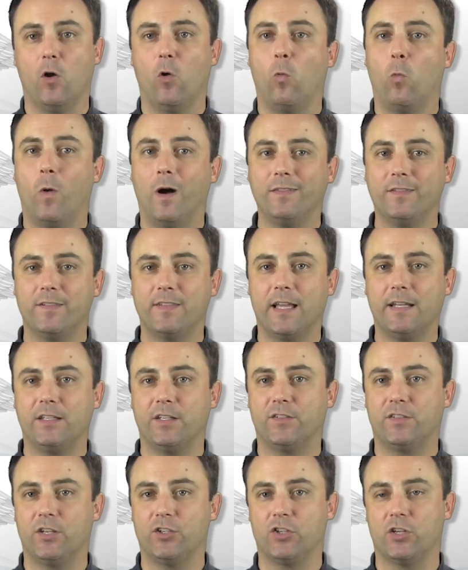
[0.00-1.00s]
Once that
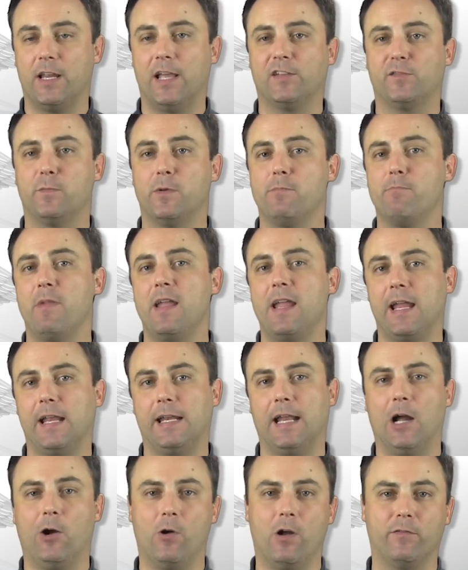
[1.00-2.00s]
decision has been
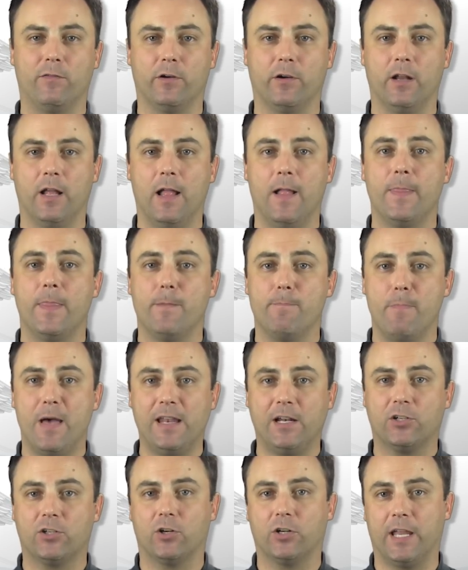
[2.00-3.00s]
made, however, the
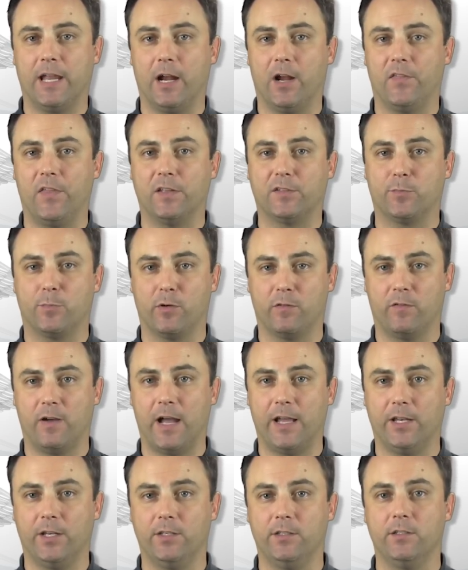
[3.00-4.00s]
medical care that's
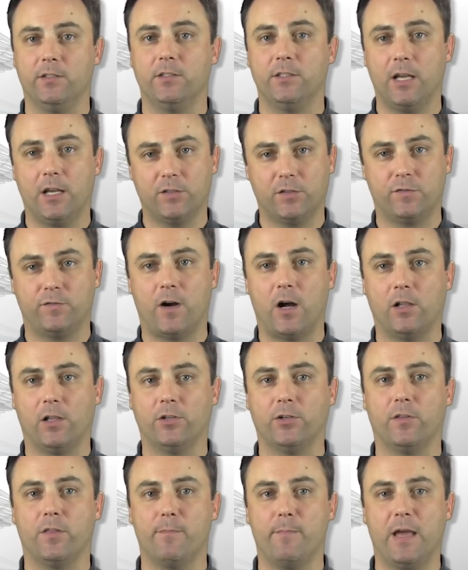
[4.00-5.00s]
provided does fall
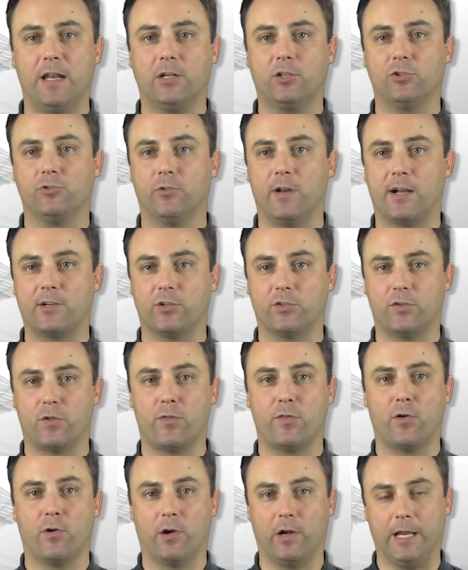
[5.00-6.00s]
under the medical director's
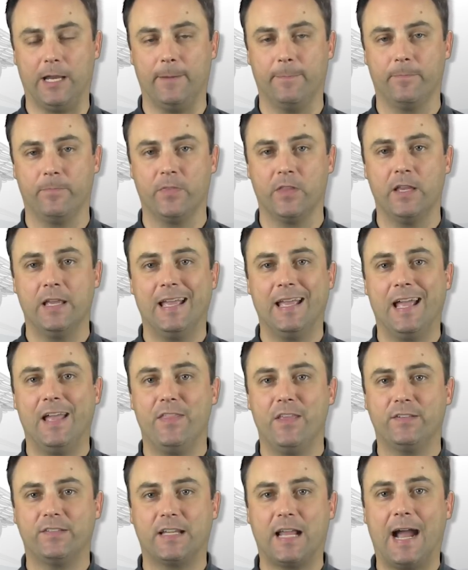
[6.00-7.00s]
authority,
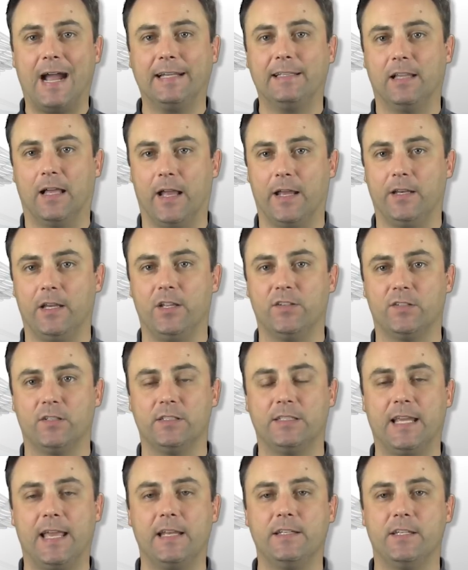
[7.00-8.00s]
and this guideline is
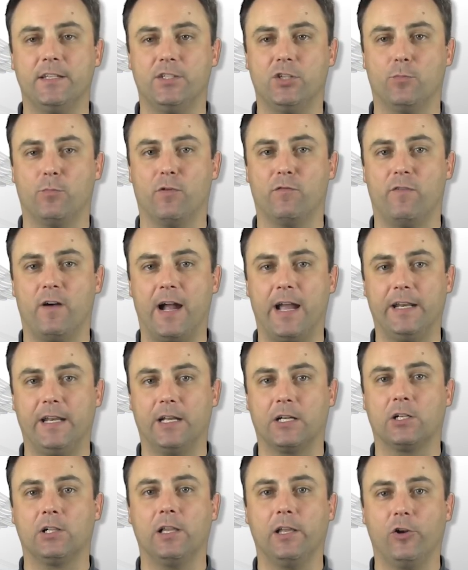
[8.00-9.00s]
intended to provide
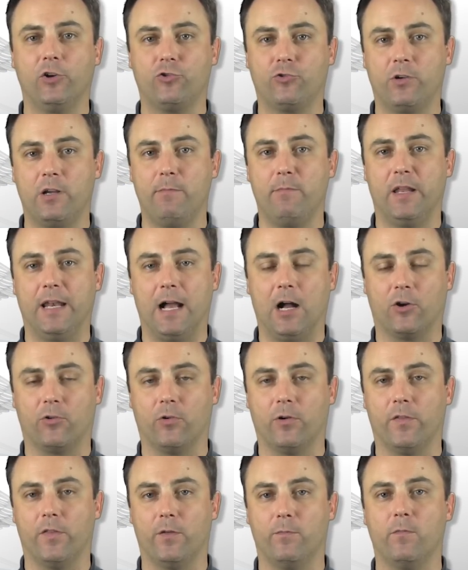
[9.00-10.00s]
a clear treatment
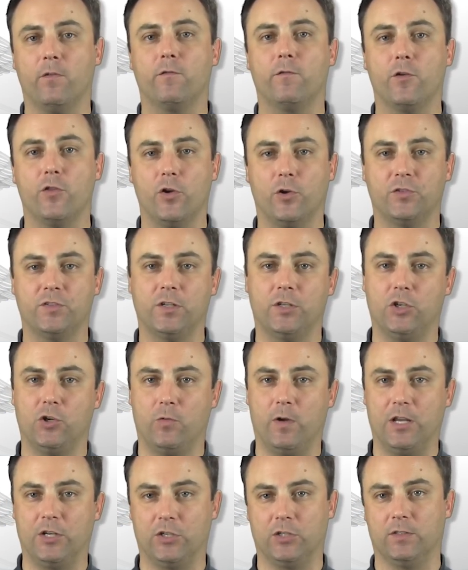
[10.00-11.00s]
algorithm for those
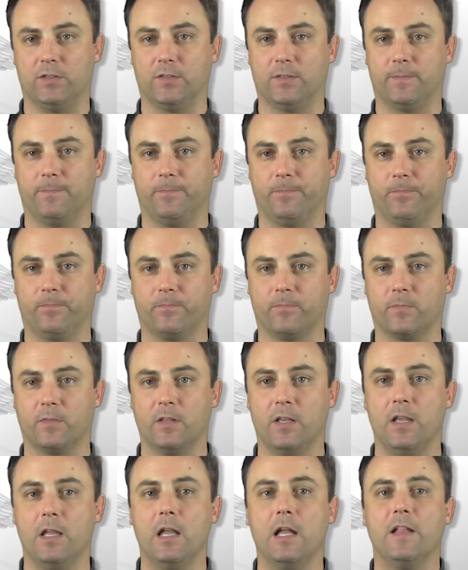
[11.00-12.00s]
situations.
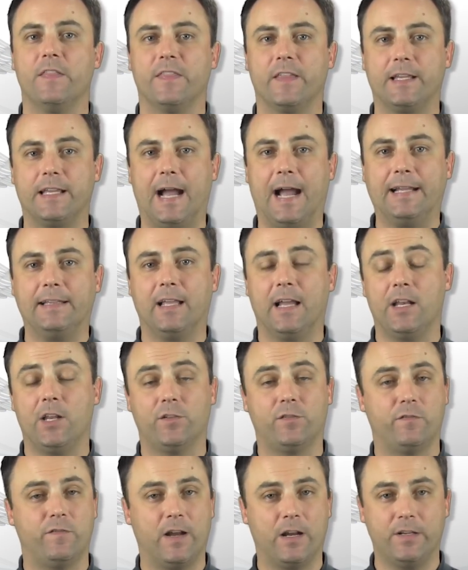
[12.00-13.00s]
The guideline
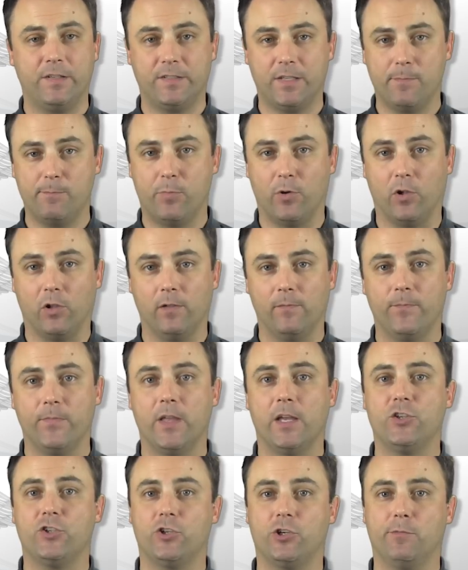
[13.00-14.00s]
is very simple
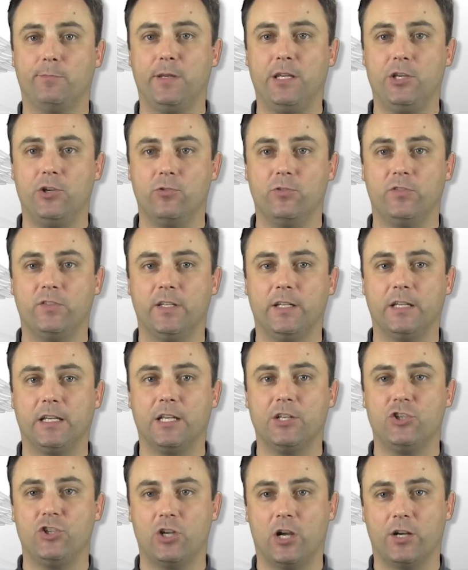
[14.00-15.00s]
and should be used in
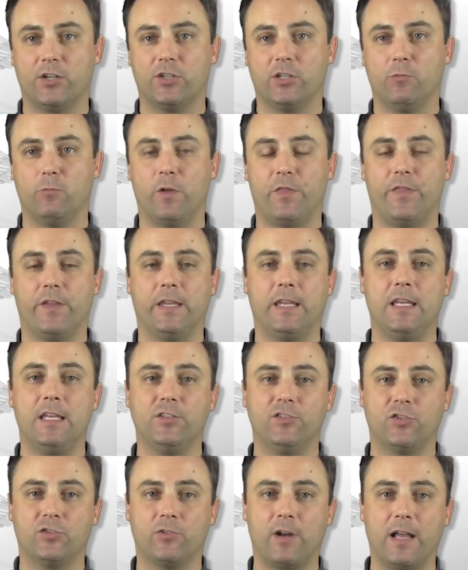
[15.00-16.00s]
conjunction with the
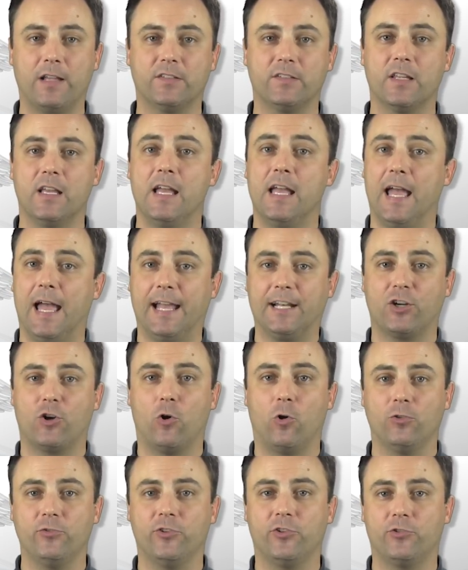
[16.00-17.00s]
heat stress and
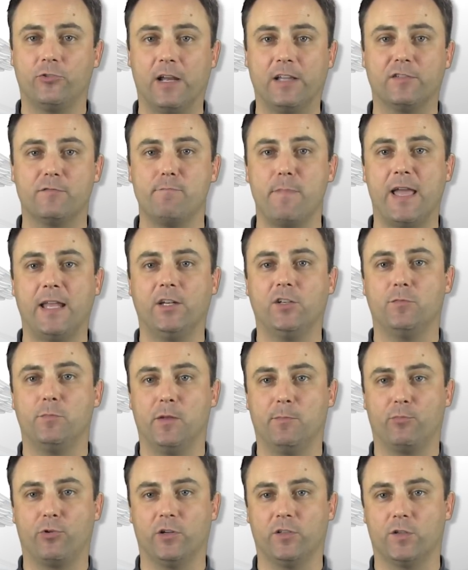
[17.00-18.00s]
cold stress
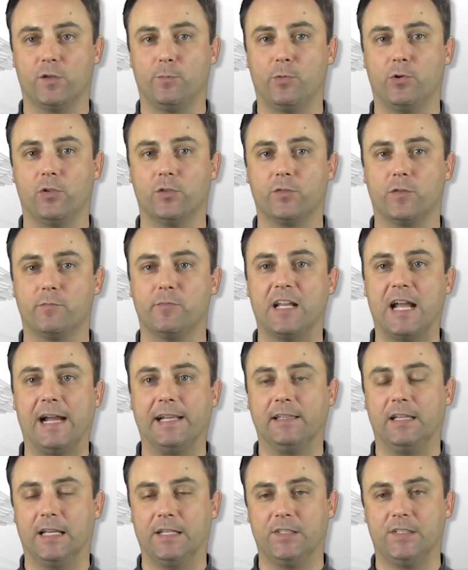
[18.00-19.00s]
management principles from
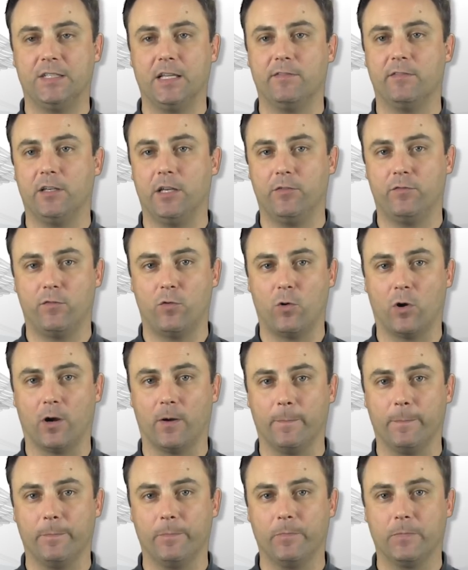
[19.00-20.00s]
Guideline 74.